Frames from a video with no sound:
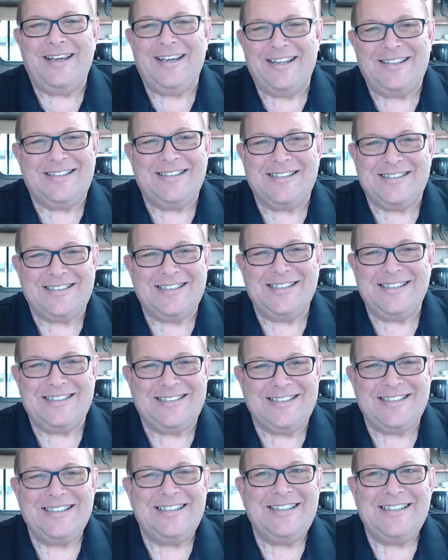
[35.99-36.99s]

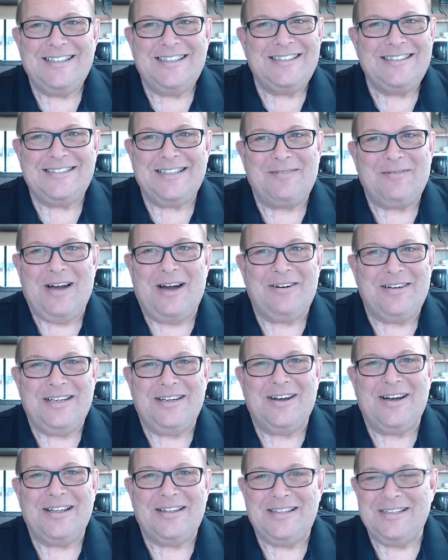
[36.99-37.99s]
just, somehow he
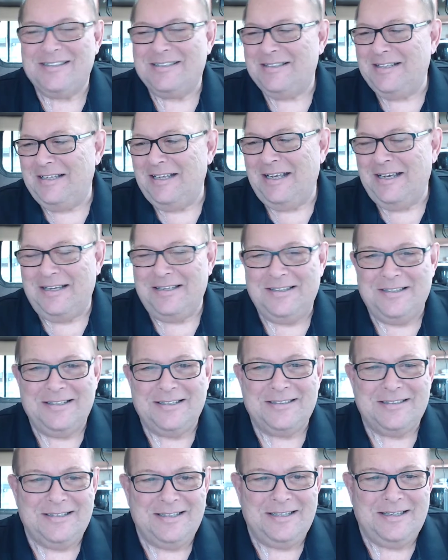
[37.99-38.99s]
got this uh,
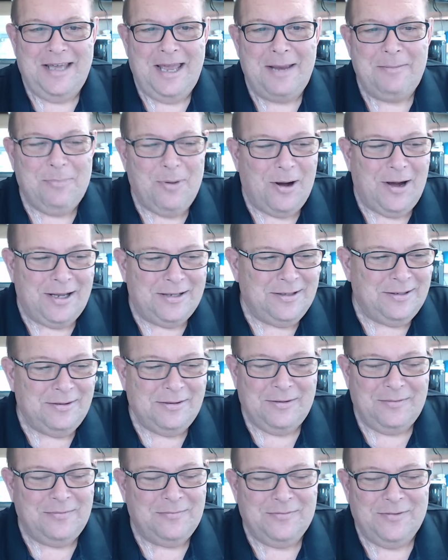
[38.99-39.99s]
this K-pod
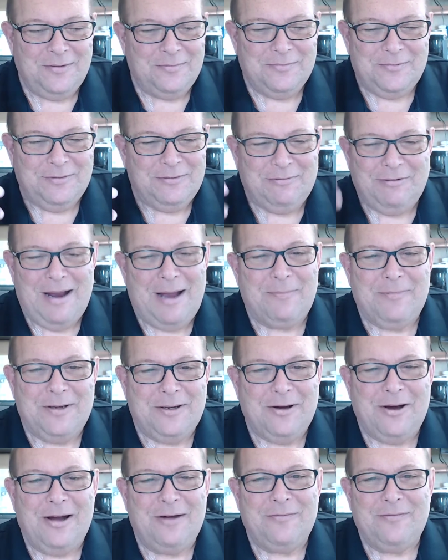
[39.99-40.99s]
of, of crappy
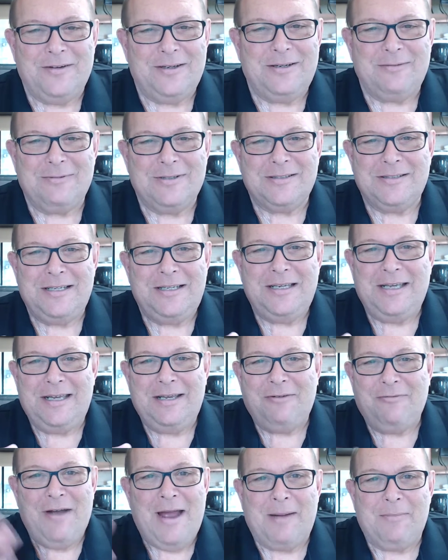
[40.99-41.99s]
coffee, and it was he
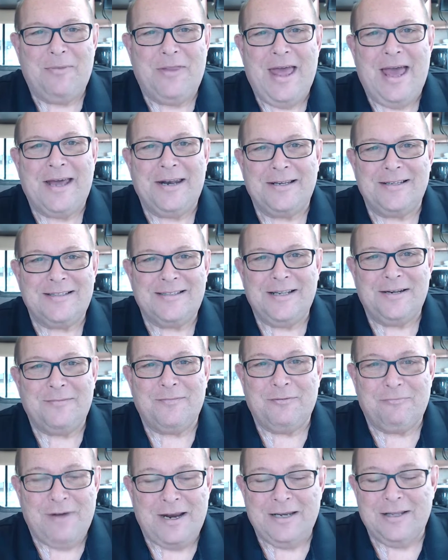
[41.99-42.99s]
grabbed that instead
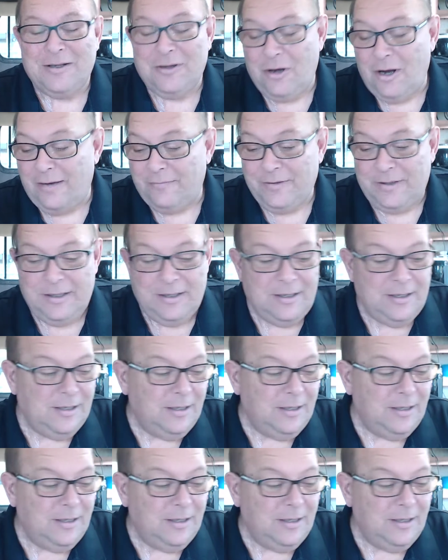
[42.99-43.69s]
of the regular coffee.